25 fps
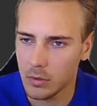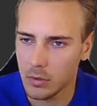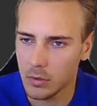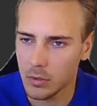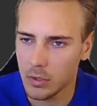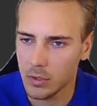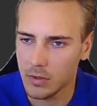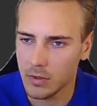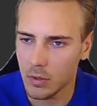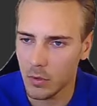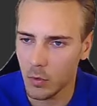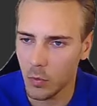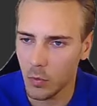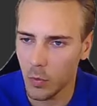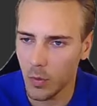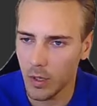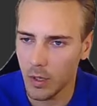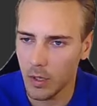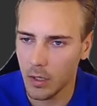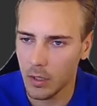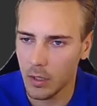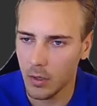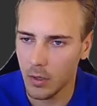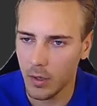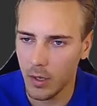Just a
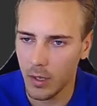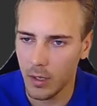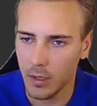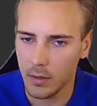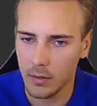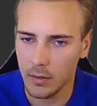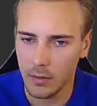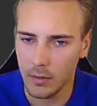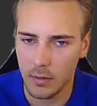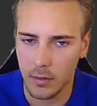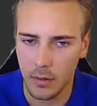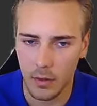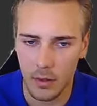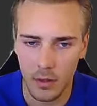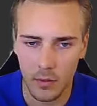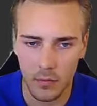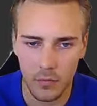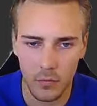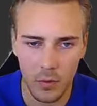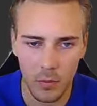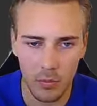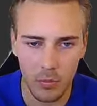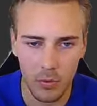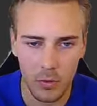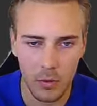quick look at if
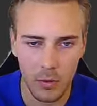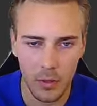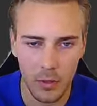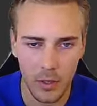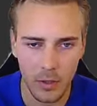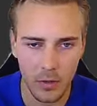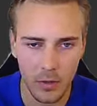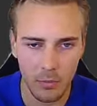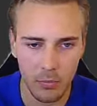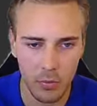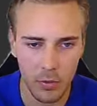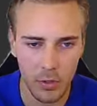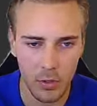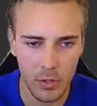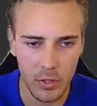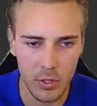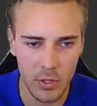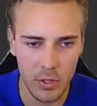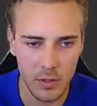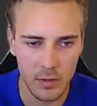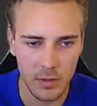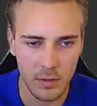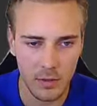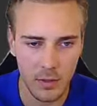you're looking to purchase,